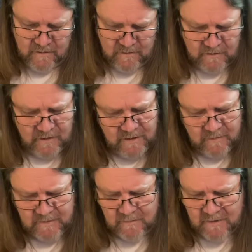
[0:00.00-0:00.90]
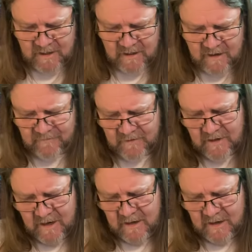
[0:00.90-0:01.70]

They're going to come in and make an effort.